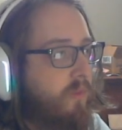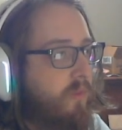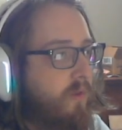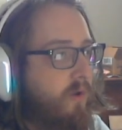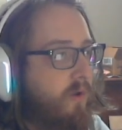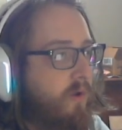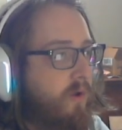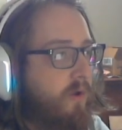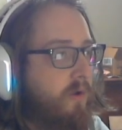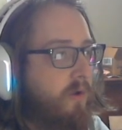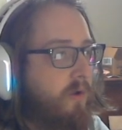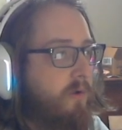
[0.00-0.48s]

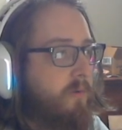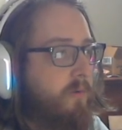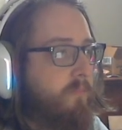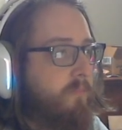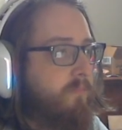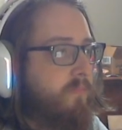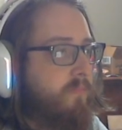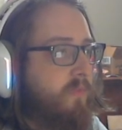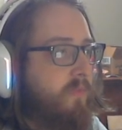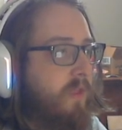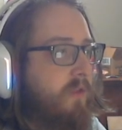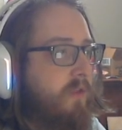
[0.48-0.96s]

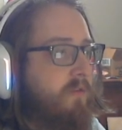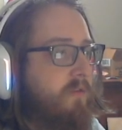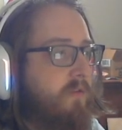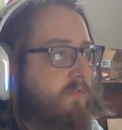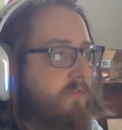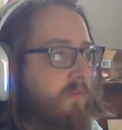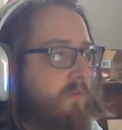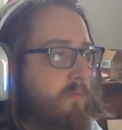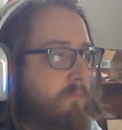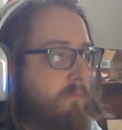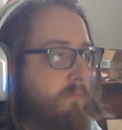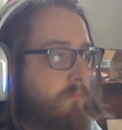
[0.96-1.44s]
That
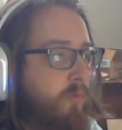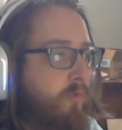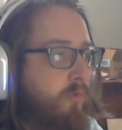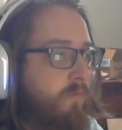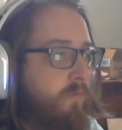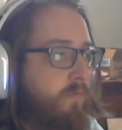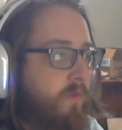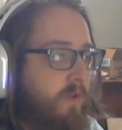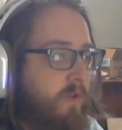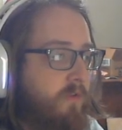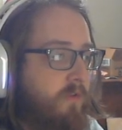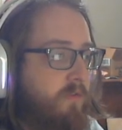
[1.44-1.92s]
doesn't
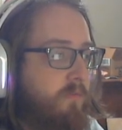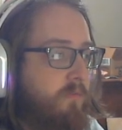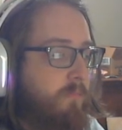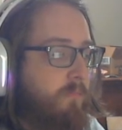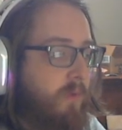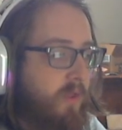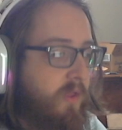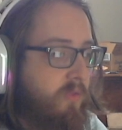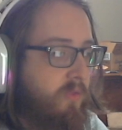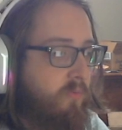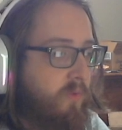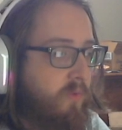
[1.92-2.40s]
move it,
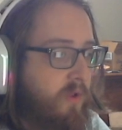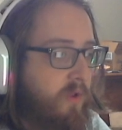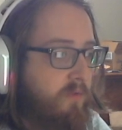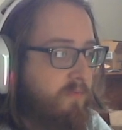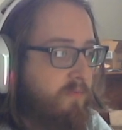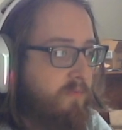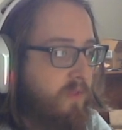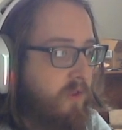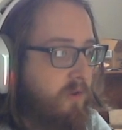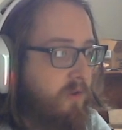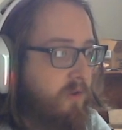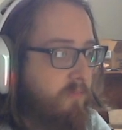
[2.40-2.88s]
by the way, if
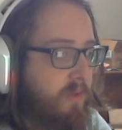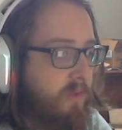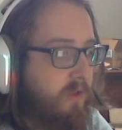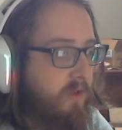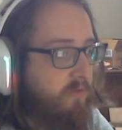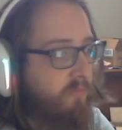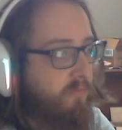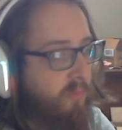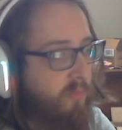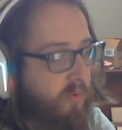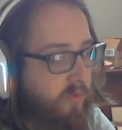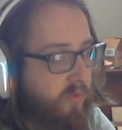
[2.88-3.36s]
the enemy
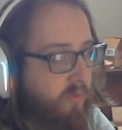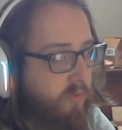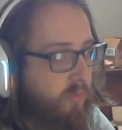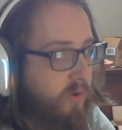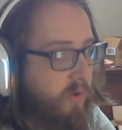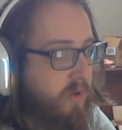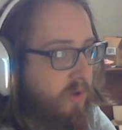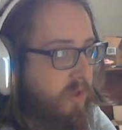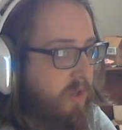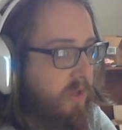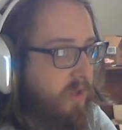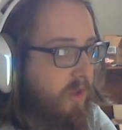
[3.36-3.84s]
has more than
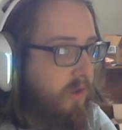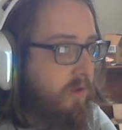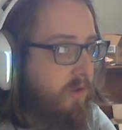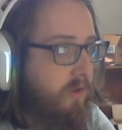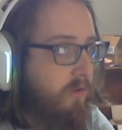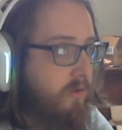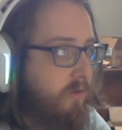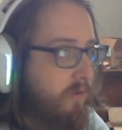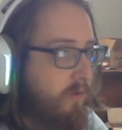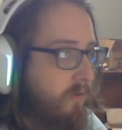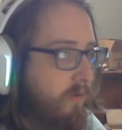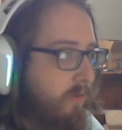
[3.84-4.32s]
one king.
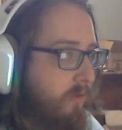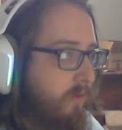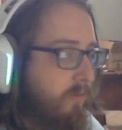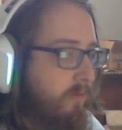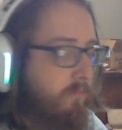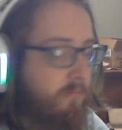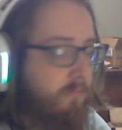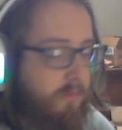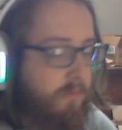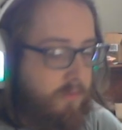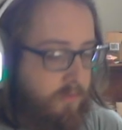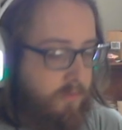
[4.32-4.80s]

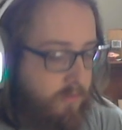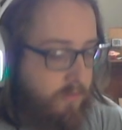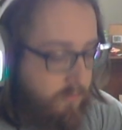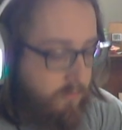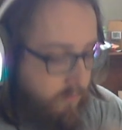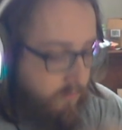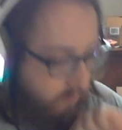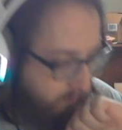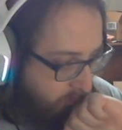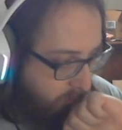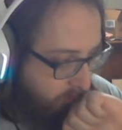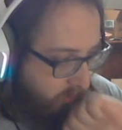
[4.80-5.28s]

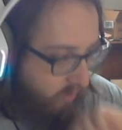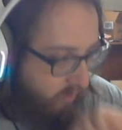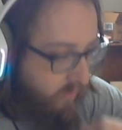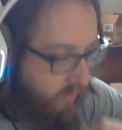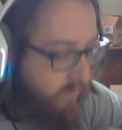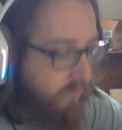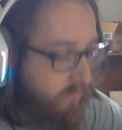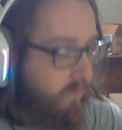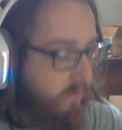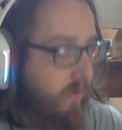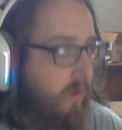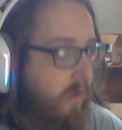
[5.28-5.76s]

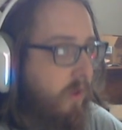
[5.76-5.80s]
Spartans.